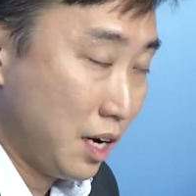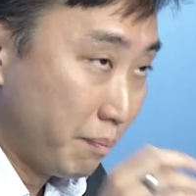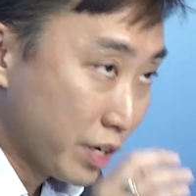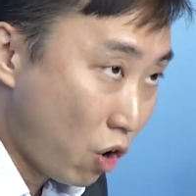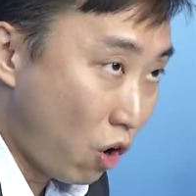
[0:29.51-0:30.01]

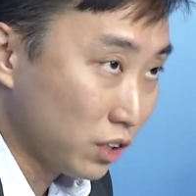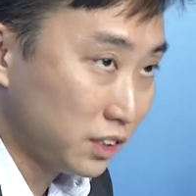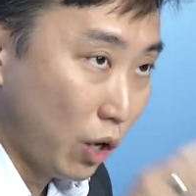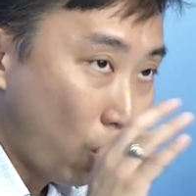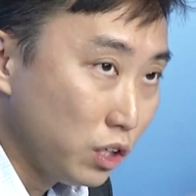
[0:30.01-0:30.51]
Because
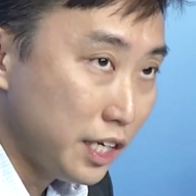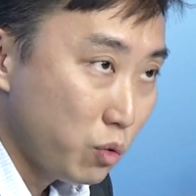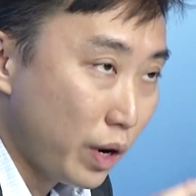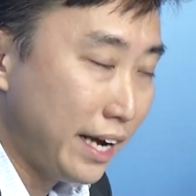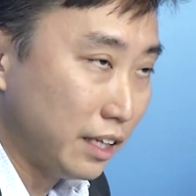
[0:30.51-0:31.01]
the only
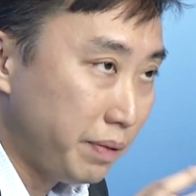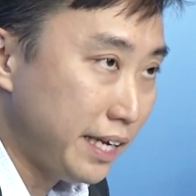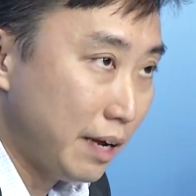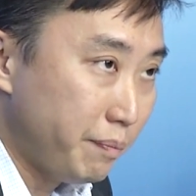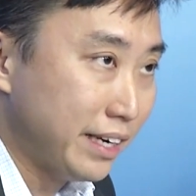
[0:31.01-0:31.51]
way the
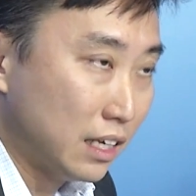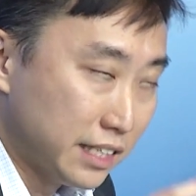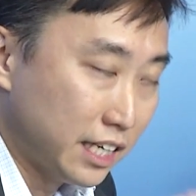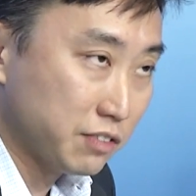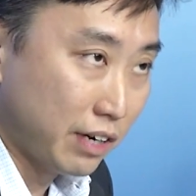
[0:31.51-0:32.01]
PAP can
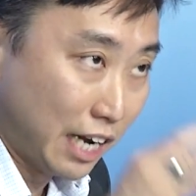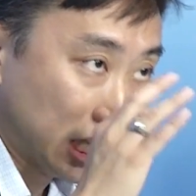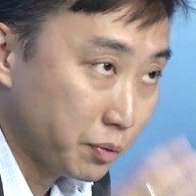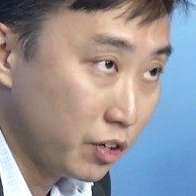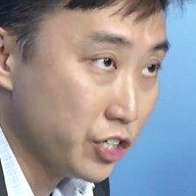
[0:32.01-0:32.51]
satisfy the
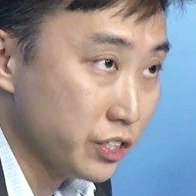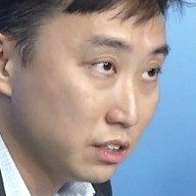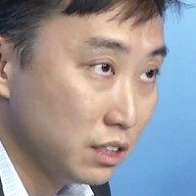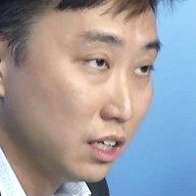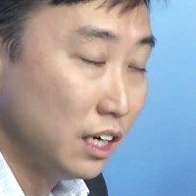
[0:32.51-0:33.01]
aspiration
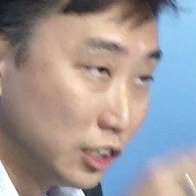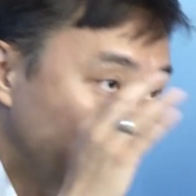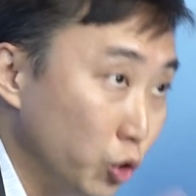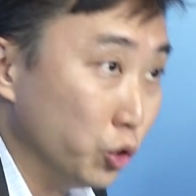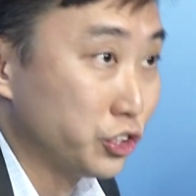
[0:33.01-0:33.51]
is to
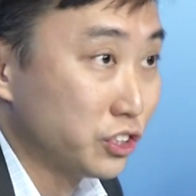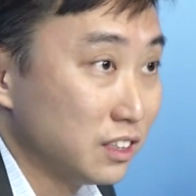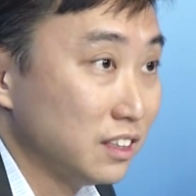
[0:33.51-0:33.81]
lose.